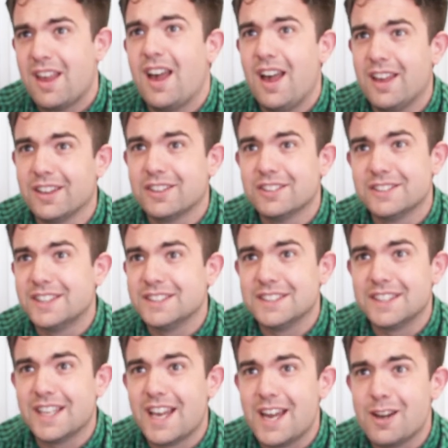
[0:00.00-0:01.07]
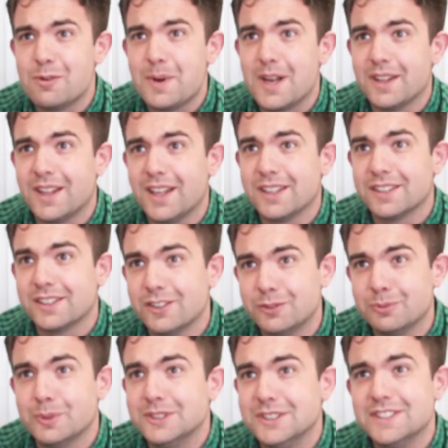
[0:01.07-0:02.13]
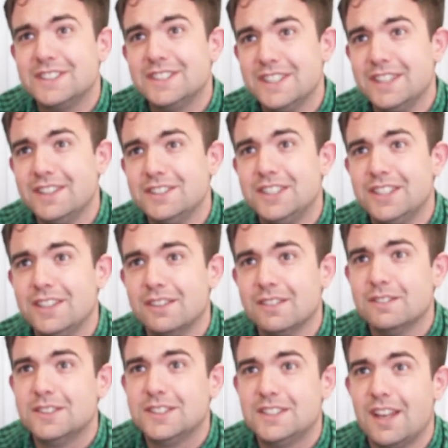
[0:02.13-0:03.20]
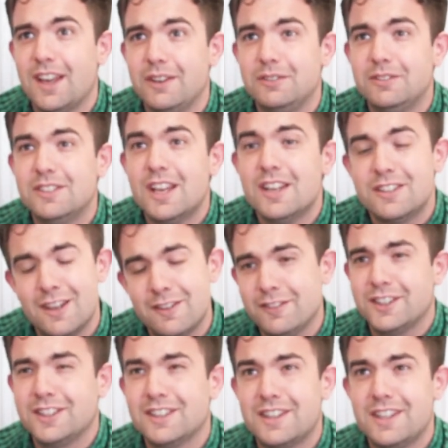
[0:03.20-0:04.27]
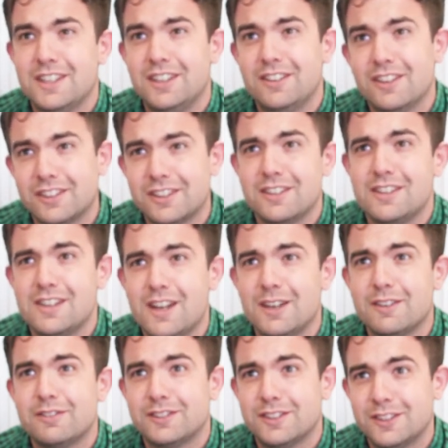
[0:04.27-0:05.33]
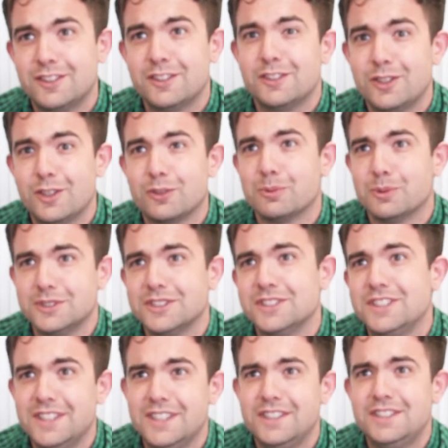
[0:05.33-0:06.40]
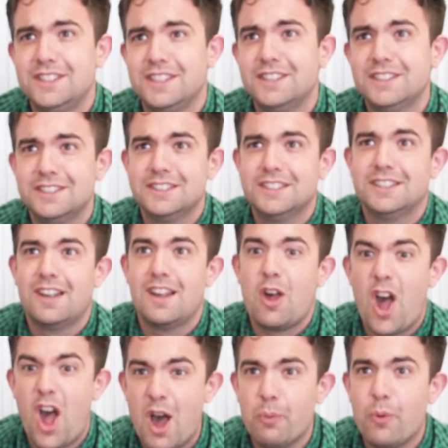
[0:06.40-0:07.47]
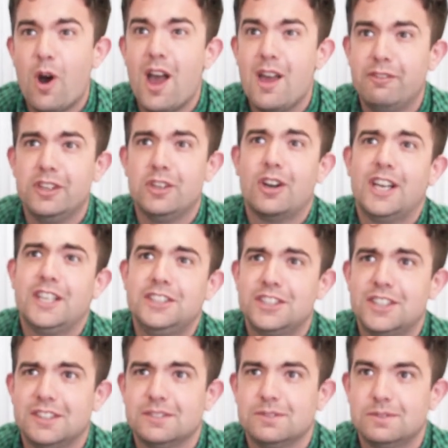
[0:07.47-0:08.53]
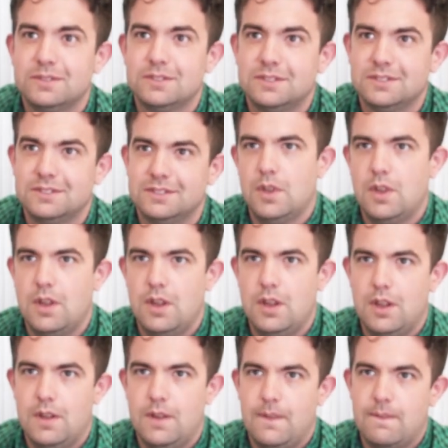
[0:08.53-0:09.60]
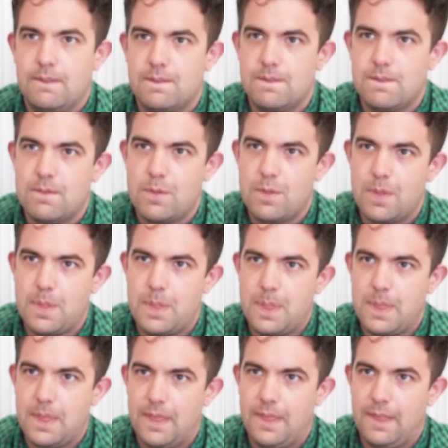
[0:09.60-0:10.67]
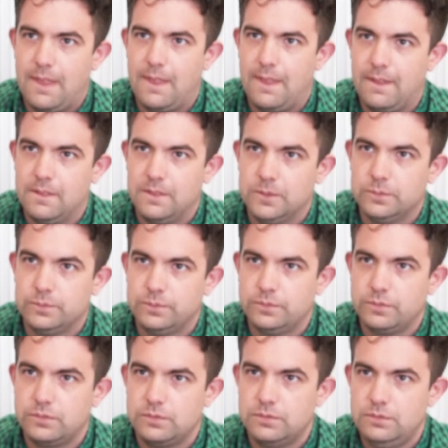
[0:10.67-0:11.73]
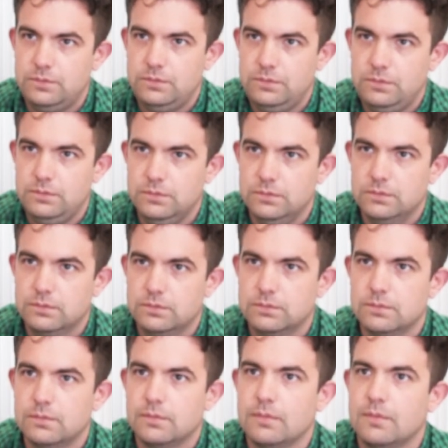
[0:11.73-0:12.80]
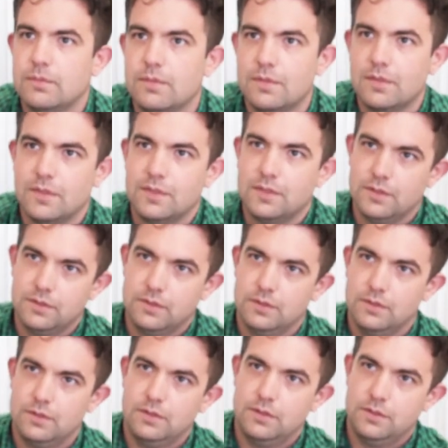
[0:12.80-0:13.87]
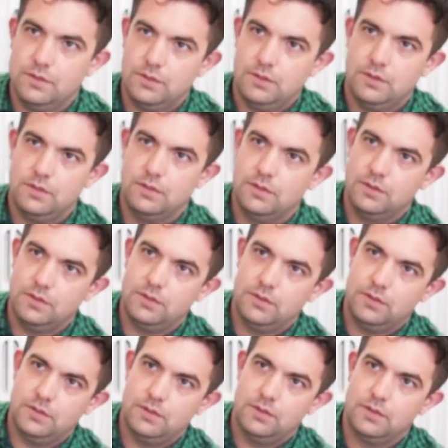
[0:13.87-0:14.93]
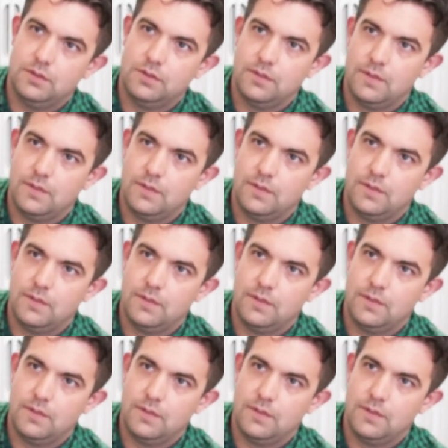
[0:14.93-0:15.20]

uh, God doesn't care about that. God wants to use you. So don't think that you're not good enough. God wants to use you, whatever your age. Okay, um, tell me a little bit about uh, where you'll be serving then in, in Wigan. Are, are, there any things that you're really